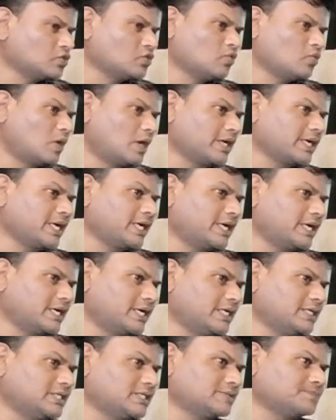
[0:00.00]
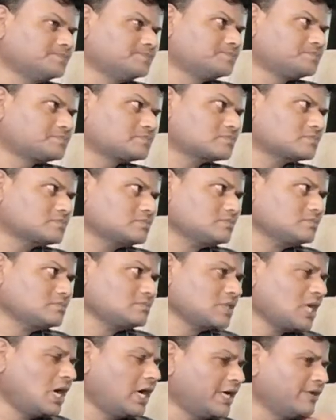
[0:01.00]
So what I did is,
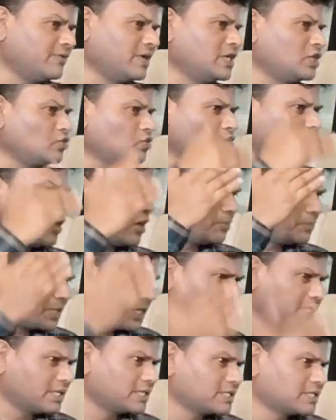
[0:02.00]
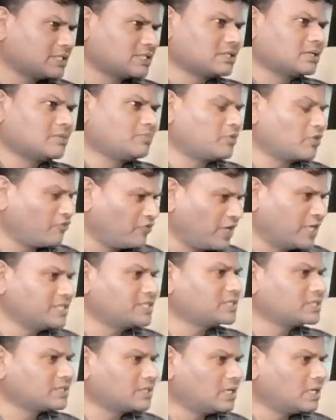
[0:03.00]
I went to competitors'
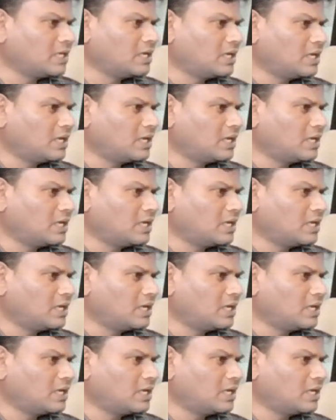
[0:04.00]
profiles